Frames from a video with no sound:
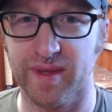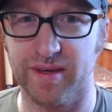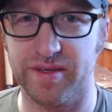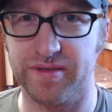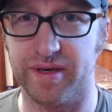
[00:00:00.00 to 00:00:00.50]

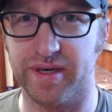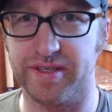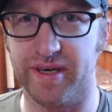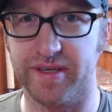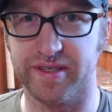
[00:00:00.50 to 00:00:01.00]
So I
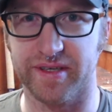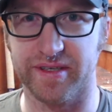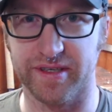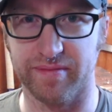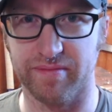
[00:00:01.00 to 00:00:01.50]
decided
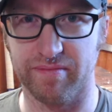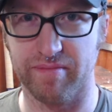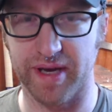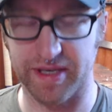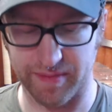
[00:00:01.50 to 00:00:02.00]
to
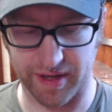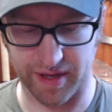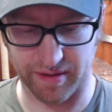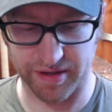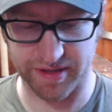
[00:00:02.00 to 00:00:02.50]
make something
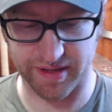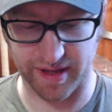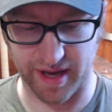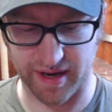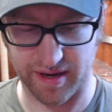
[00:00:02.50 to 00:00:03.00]
closer to
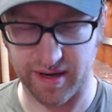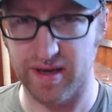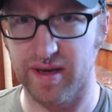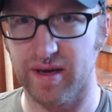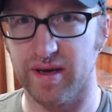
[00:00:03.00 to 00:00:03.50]
that.
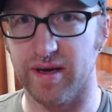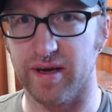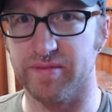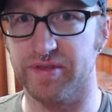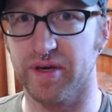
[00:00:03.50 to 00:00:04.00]

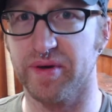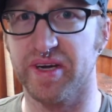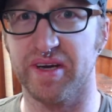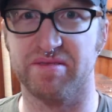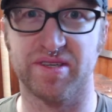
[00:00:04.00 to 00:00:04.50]
So I went out
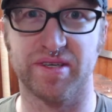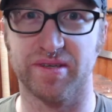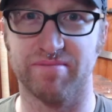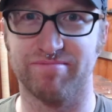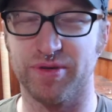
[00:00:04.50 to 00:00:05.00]
into
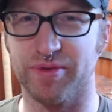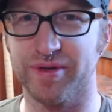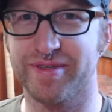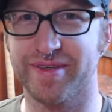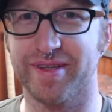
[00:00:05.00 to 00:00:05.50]
the woods
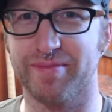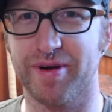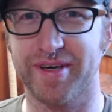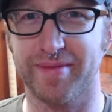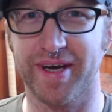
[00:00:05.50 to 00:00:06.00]
in the park
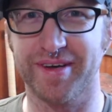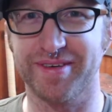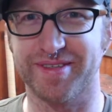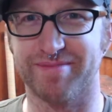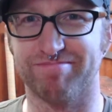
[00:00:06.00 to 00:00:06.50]
near my house
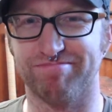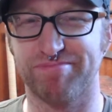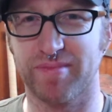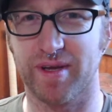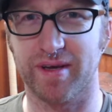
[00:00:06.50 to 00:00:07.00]
and
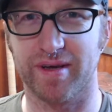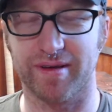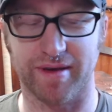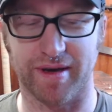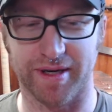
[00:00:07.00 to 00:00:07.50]

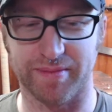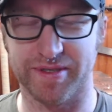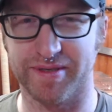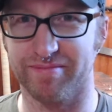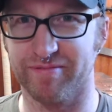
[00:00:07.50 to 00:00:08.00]
cut up
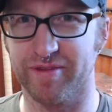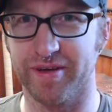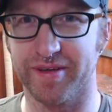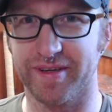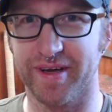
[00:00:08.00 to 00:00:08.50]
some
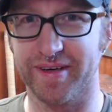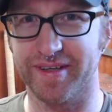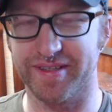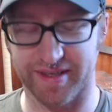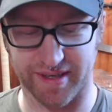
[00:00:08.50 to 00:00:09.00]
fallen logs
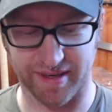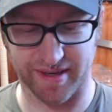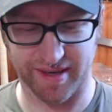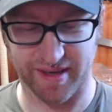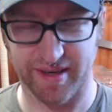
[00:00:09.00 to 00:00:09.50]
and
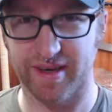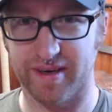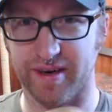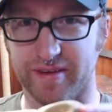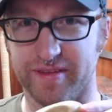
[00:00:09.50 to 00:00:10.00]

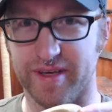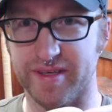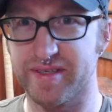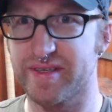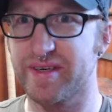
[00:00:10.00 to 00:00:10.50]
carved this.